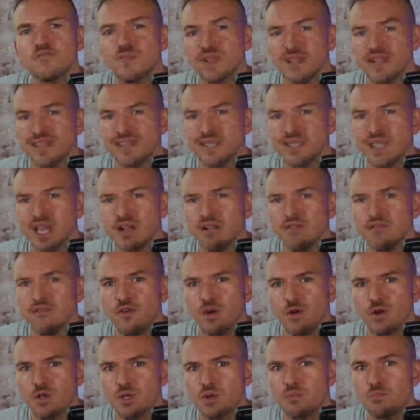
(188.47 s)
playstyle
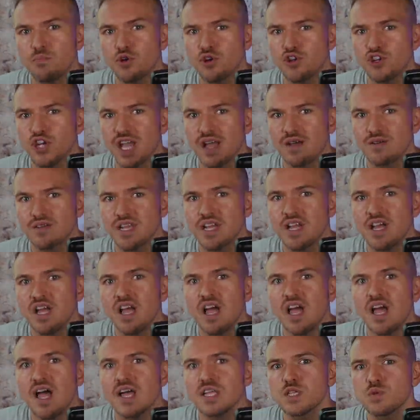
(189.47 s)
Fox can push out,
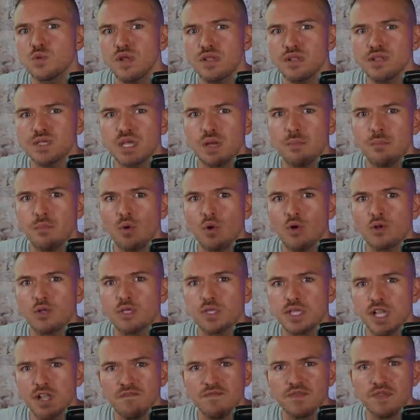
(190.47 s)
as well as a more
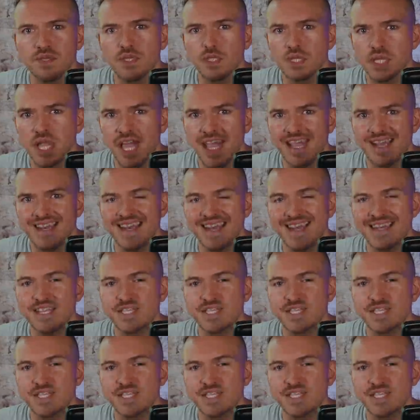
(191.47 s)
self-sustain and